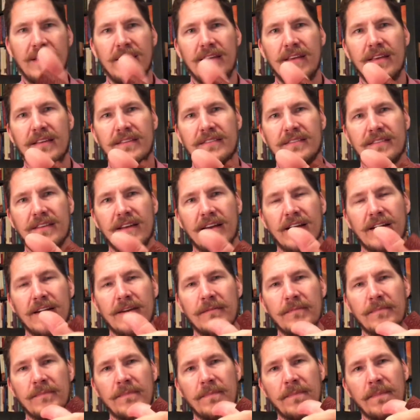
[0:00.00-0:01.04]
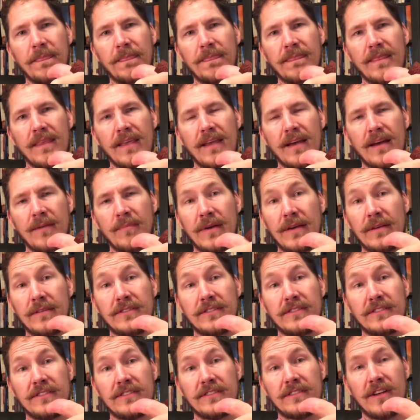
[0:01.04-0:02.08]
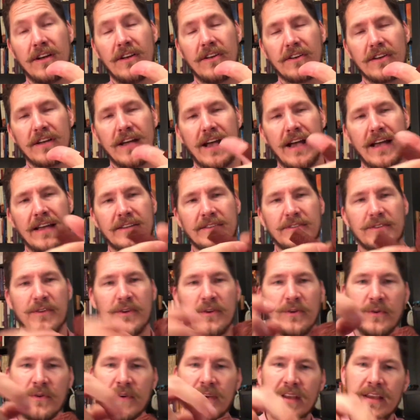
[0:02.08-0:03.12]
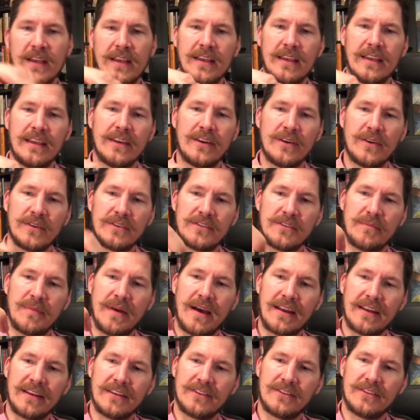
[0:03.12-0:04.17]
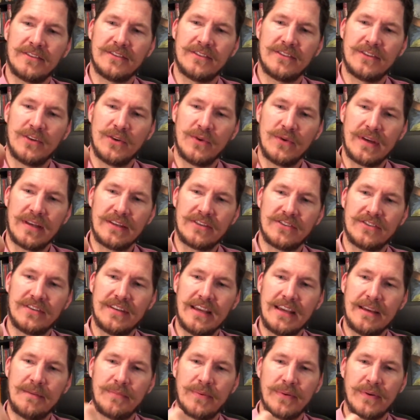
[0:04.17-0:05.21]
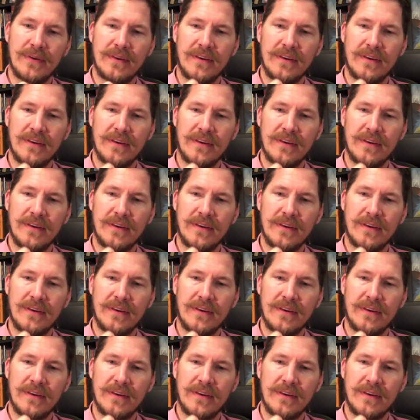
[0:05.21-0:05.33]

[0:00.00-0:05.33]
It's I'm a tall guy, so it's about a 2-inch deep.